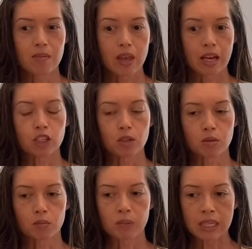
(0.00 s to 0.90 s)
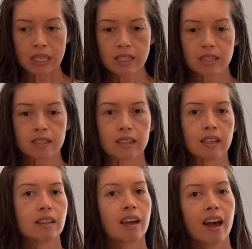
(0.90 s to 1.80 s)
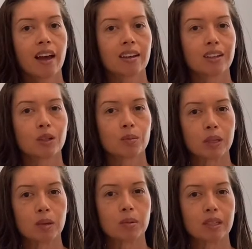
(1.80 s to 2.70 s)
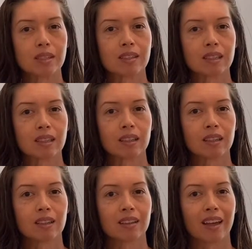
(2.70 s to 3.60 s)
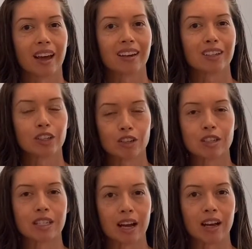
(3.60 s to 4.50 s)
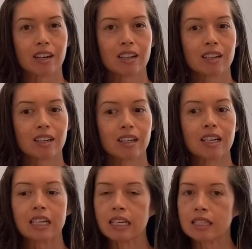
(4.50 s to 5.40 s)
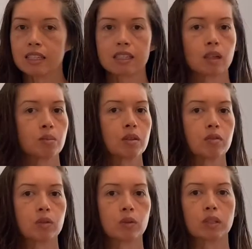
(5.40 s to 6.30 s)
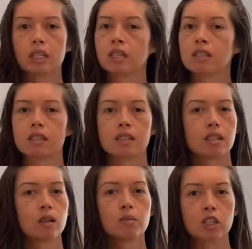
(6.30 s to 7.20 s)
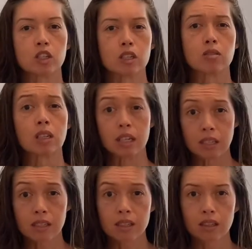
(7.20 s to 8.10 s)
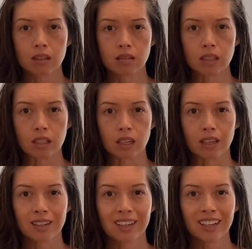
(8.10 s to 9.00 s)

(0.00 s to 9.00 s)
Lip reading: as you begin to see that, you'll be able to see that your desire, it can still be fueled, it can still be achieved, and it's still needed.